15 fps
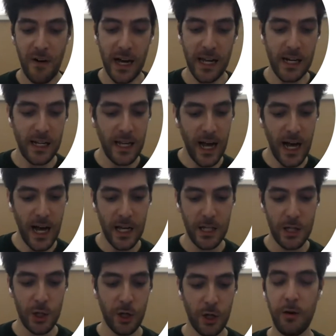And
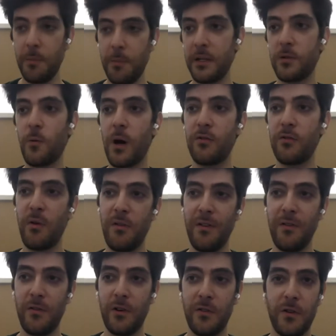finally, I cherry-picked
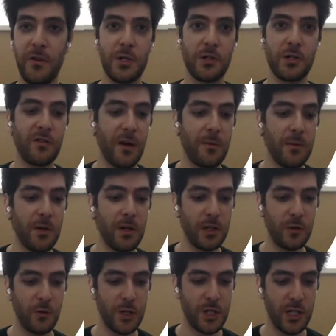one of my favorite features
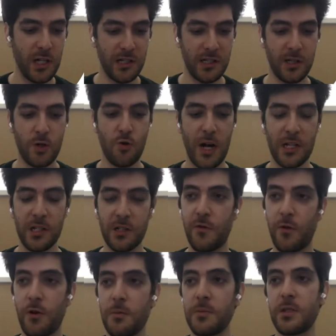of MUnit, which is
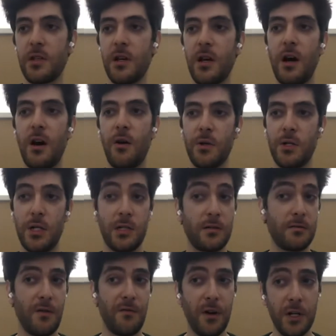transforms,
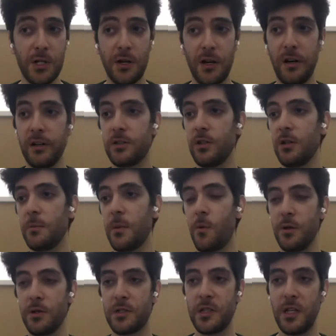which is a very
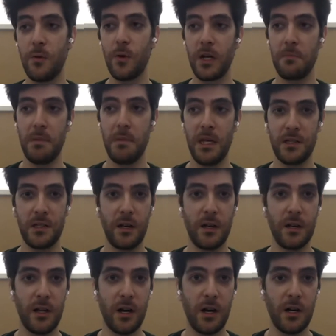generic term, and we'll see what it
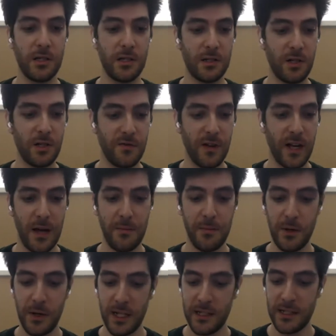means in the context
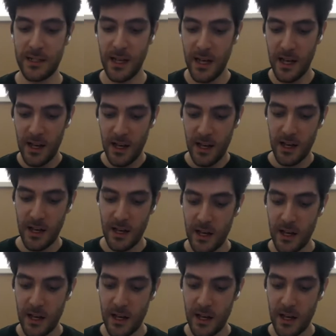of MUnit.